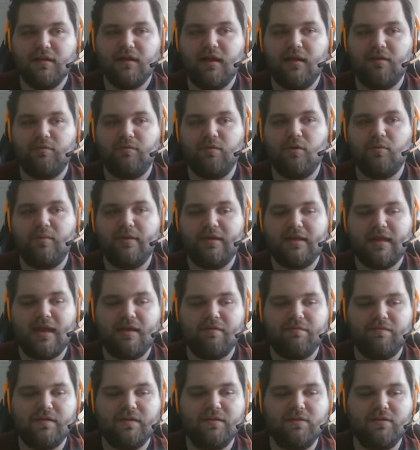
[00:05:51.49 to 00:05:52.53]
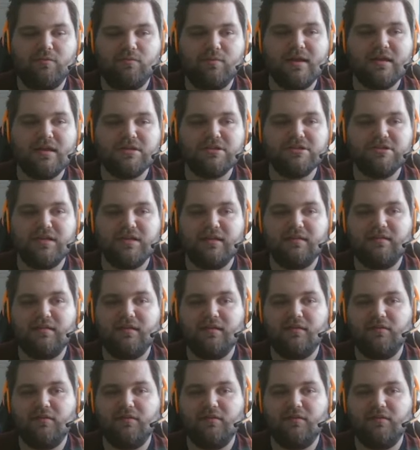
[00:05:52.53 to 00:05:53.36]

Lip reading: as we already have in the range that